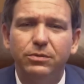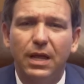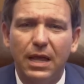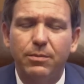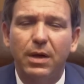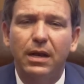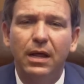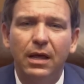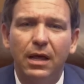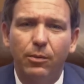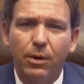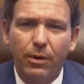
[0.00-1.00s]
you name it.
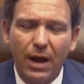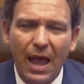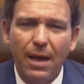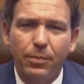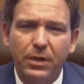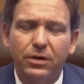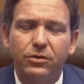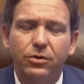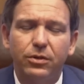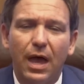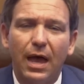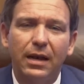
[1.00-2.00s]
And we were happy to
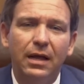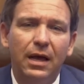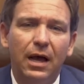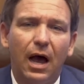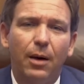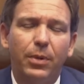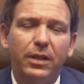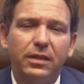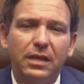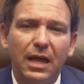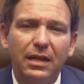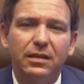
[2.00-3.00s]
do that. But at
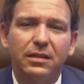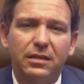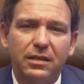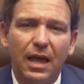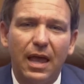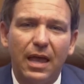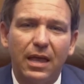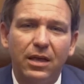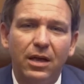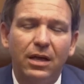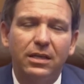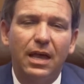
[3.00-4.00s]
the end of the
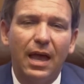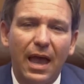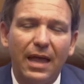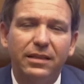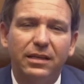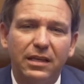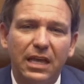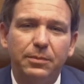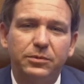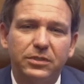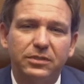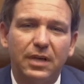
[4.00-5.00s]
day, you had to
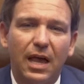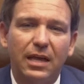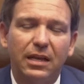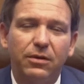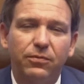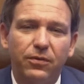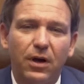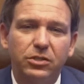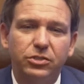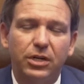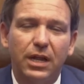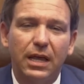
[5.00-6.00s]
keep society
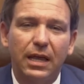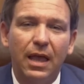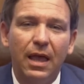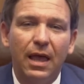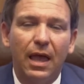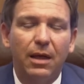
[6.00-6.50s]
functioning.